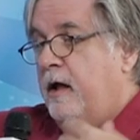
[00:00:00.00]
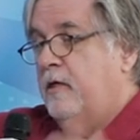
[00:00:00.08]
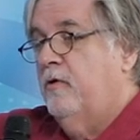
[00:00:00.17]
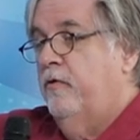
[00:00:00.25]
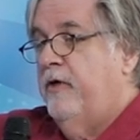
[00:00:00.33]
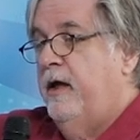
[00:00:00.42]
Right.
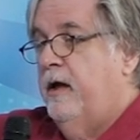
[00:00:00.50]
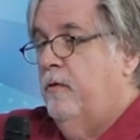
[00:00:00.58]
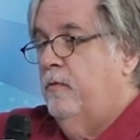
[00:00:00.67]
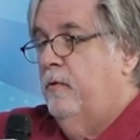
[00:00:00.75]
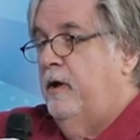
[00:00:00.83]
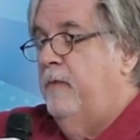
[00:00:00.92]
And so
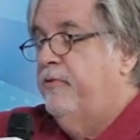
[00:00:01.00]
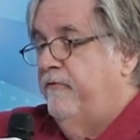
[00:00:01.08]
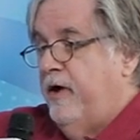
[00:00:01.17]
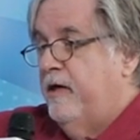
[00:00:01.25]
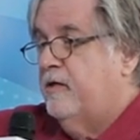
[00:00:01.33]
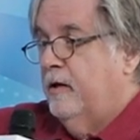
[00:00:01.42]
they
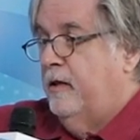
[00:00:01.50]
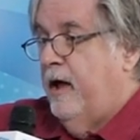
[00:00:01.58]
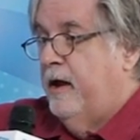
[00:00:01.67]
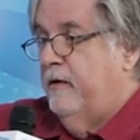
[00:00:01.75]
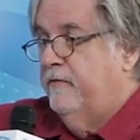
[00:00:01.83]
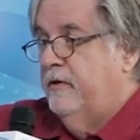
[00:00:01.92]
improvised a
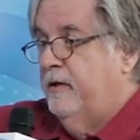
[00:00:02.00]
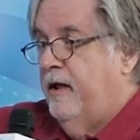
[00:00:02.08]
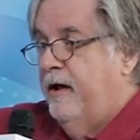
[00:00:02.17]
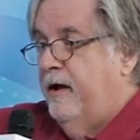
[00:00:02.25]
lot of the